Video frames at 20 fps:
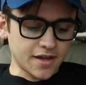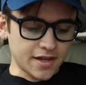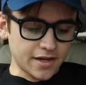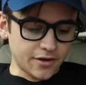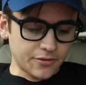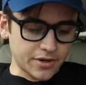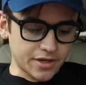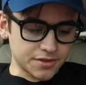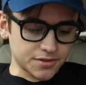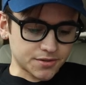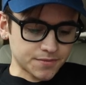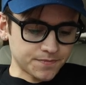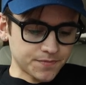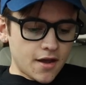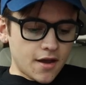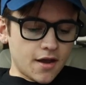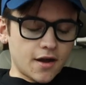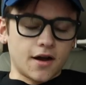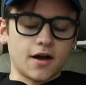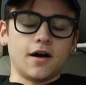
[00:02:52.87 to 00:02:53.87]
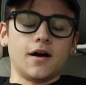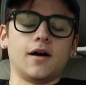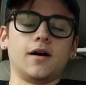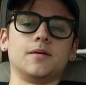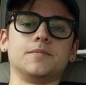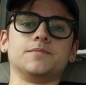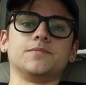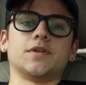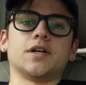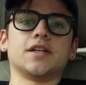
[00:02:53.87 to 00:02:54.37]
Anyways,
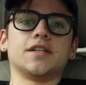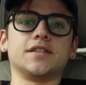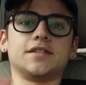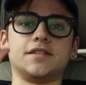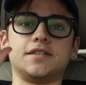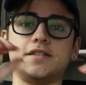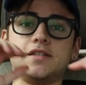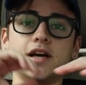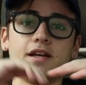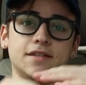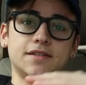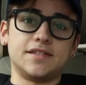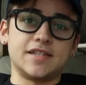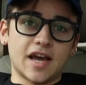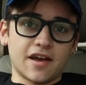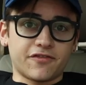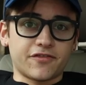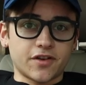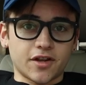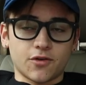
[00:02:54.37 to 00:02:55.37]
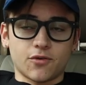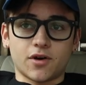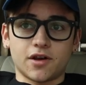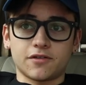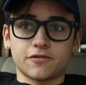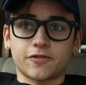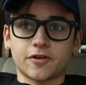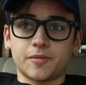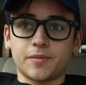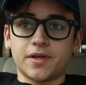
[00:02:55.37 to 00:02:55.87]
a definite
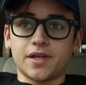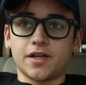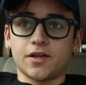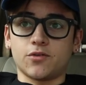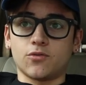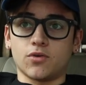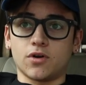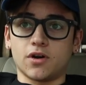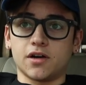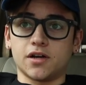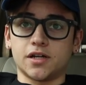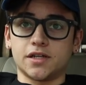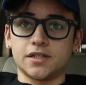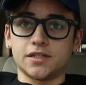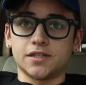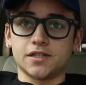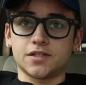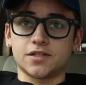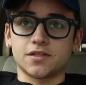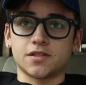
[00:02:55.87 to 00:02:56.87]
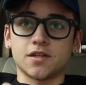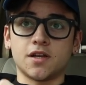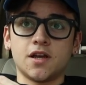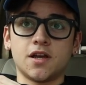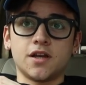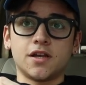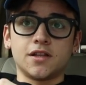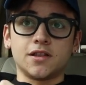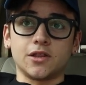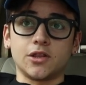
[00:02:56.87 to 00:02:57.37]
one for me was
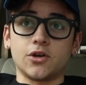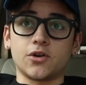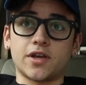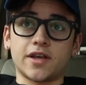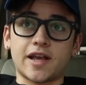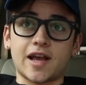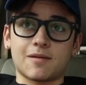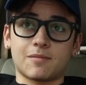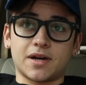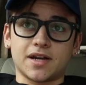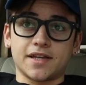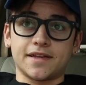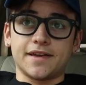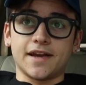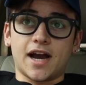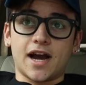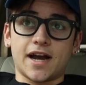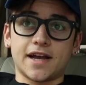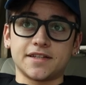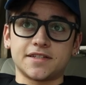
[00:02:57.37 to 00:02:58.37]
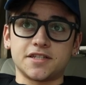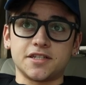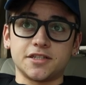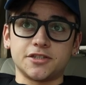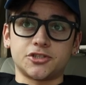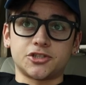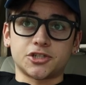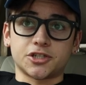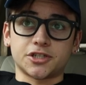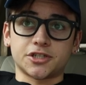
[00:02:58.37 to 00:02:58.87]
looking at my guy
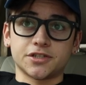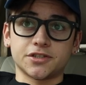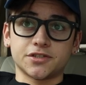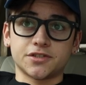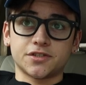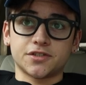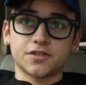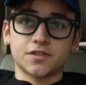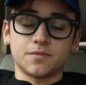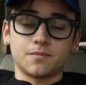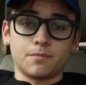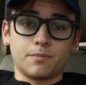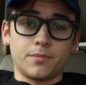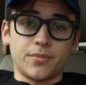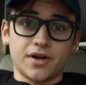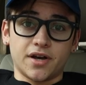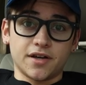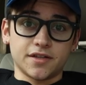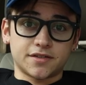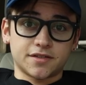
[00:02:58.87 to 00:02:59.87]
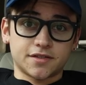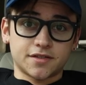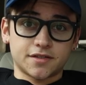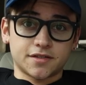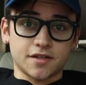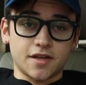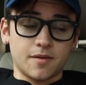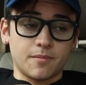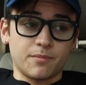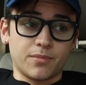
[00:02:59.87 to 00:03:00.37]
teachers'
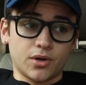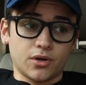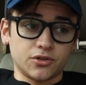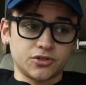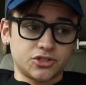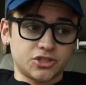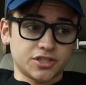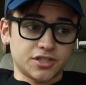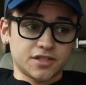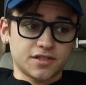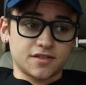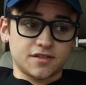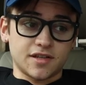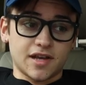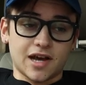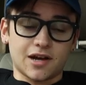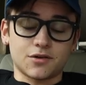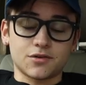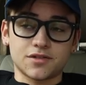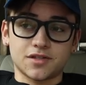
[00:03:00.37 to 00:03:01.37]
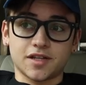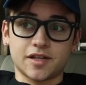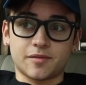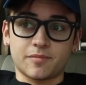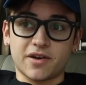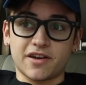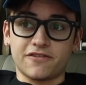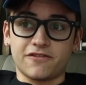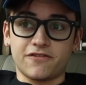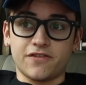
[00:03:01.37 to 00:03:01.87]
butts and bulges. That was like
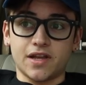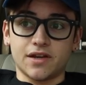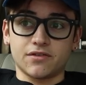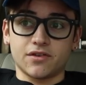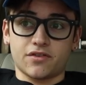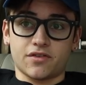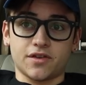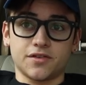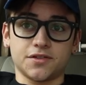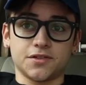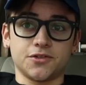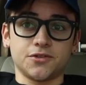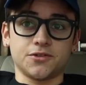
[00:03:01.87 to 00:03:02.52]
my favorite thing to